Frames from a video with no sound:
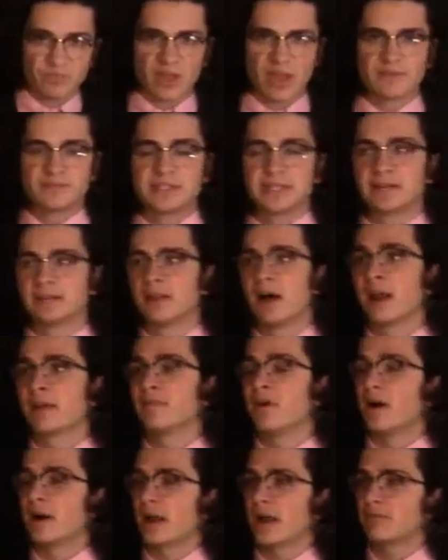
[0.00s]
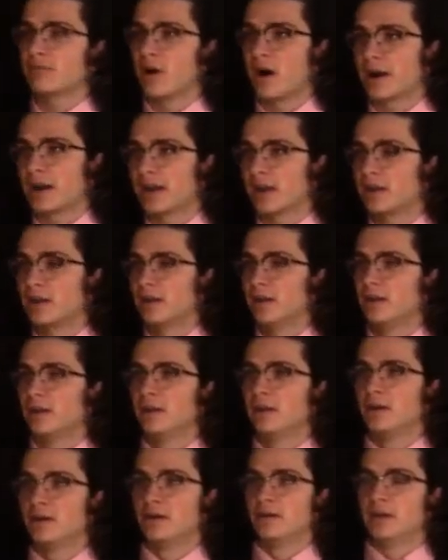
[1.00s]
I've seen a lot of unironic,
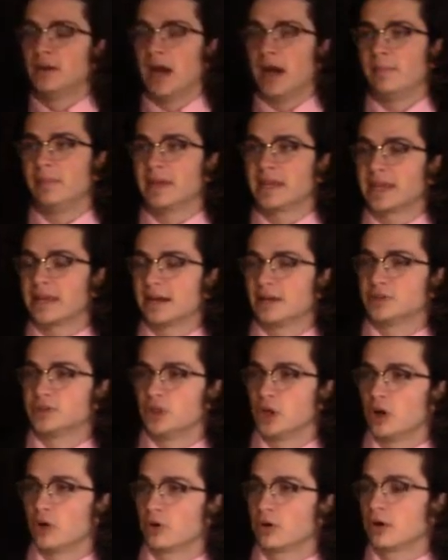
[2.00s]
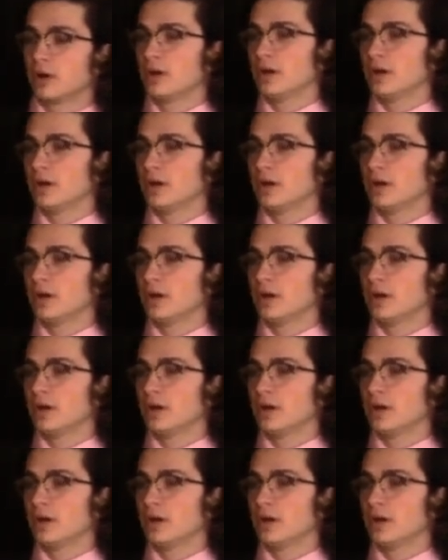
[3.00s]
not making a joke,